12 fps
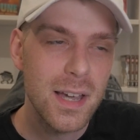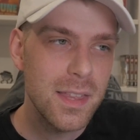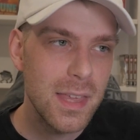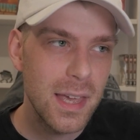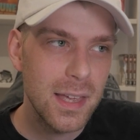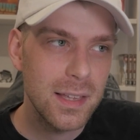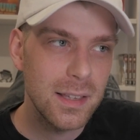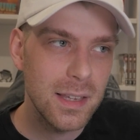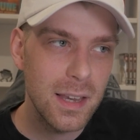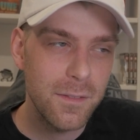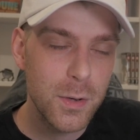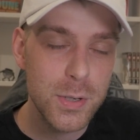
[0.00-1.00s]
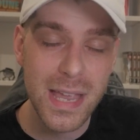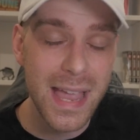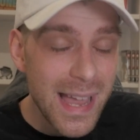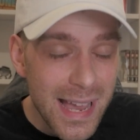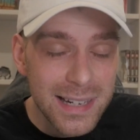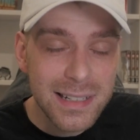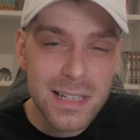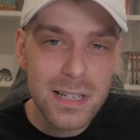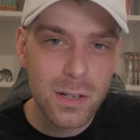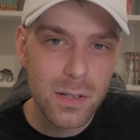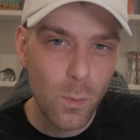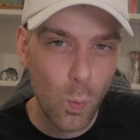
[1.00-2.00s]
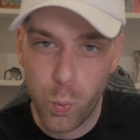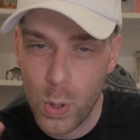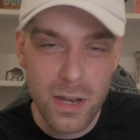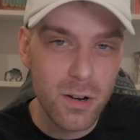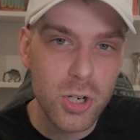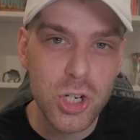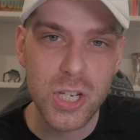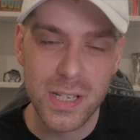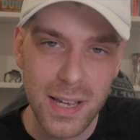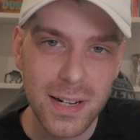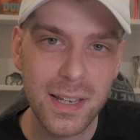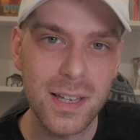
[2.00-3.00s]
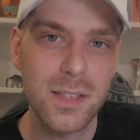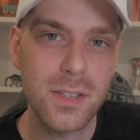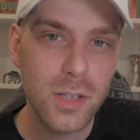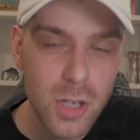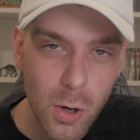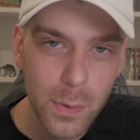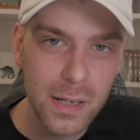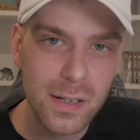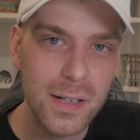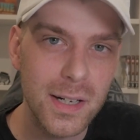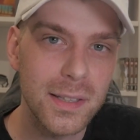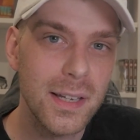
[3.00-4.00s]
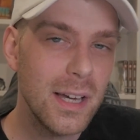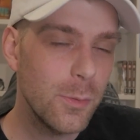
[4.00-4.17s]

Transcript: then if there's any weird shenanigans going on,